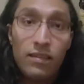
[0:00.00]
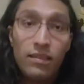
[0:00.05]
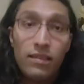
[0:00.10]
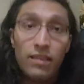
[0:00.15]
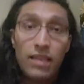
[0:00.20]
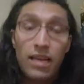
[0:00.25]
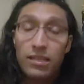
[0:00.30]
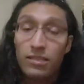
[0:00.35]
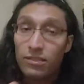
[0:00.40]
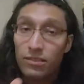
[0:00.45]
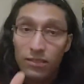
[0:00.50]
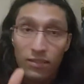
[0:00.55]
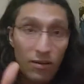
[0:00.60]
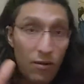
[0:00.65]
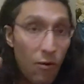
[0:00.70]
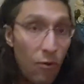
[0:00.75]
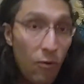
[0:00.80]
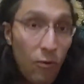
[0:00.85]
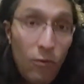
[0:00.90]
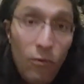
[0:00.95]
That's the
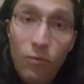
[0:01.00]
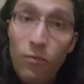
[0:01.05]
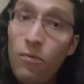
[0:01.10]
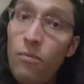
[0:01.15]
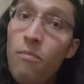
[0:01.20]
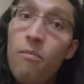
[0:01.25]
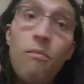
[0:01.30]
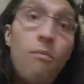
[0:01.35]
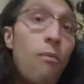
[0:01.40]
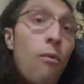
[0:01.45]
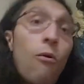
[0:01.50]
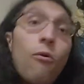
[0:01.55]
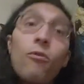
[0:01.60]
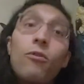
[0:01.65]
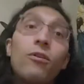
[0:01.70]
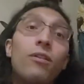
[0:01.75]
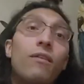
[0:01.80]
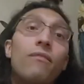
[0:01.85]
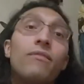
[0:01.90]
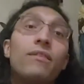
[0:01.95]
whole
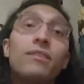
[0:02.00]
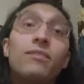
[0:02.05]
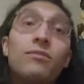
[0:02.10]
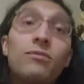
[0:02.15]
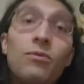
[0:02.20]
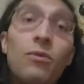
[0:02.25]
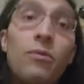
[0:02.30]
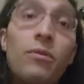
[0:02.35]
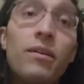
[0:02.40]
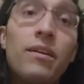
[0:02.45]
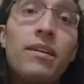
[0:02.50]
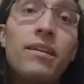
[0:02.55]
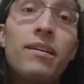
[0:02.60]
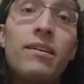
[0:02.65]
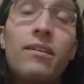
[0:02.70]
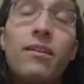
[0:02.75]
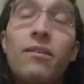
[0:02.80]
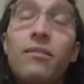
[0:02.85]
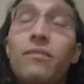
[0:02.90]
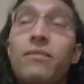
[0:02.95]
moral of this story,
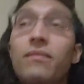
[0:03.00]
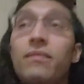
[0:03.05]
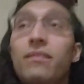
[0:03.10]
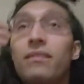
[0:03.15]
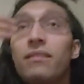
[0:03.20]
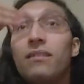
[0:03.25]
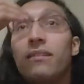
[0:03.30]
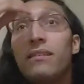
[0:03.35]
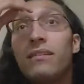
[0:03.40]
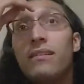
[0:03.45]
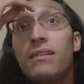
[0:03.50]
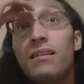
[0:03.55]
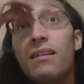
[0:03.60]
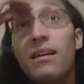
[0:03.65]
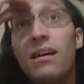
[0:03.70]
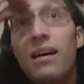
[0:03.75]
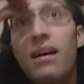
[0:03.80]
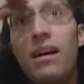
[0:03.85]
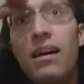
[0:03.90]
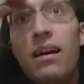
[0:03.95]

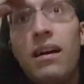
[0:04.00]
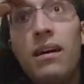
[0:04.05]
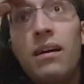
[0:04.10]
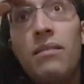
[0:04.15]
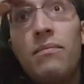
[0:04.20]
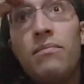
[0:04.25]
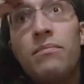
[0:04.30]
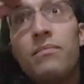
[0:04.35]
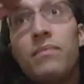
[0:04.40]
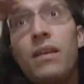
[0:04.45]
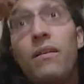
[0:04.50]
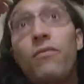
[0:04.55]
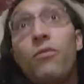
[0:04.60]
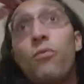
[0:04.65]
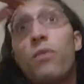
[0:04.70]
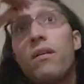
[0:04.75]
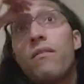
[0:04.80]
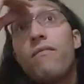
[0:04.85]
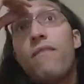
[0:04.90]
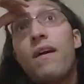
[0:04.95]
If you
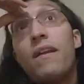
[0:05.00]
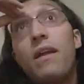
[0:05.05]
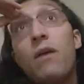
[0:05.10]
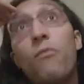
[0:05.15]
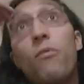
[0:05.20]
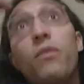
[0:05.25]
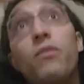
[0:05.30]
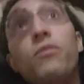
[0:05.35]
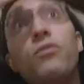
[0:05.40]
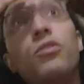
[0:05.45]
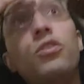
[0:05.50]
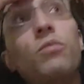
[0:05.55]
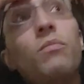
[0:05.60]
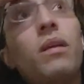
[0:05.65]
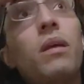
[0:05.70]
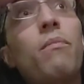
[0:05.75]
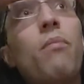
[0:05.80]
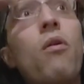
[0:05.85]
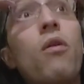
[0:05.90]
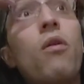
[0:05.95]
want to find out whether you should
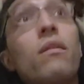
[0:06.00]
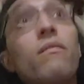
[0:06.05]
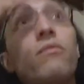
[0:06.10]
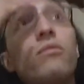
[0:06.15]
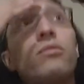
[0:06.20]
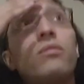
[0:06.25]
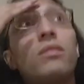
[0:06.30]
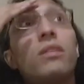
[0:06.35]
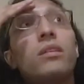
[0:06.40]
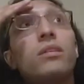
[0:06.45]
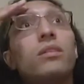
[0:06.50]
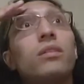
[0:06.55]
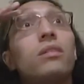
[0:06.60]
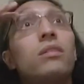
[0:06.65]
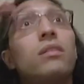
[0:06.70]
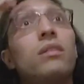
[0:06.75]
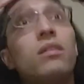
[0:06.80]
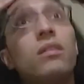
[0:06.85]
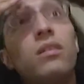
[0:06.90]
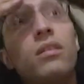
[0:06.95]
be a part of a
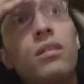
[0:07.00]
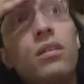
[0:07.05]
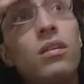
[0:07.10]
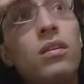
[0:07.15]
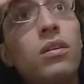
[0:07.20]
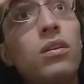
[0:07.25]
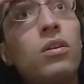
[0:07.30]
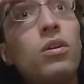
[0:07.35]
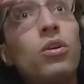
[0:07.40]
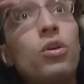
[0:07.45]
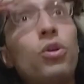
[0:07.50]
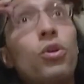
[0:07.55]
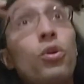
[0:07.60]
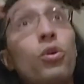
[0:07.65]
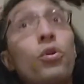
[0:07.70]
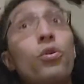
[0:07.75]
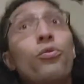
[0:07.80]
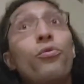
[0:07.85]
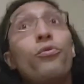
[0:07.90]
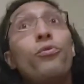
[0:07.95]
tradition,
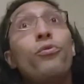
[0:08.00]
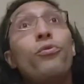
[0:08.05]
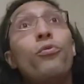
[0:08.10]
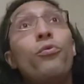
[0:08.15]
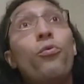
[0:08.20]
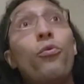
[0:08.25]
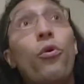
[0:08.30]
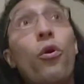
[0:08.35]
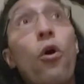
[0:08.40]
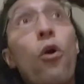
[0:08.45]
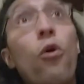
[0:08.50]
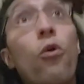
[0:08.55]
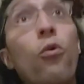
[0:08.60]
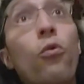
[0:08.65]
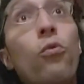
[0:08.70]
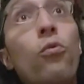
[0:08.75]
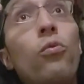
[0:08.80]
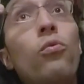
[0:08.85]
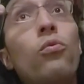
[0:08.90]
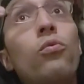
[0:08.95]
you
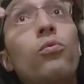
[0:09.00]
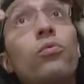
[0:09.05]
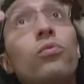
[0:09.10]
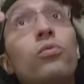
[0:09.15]
go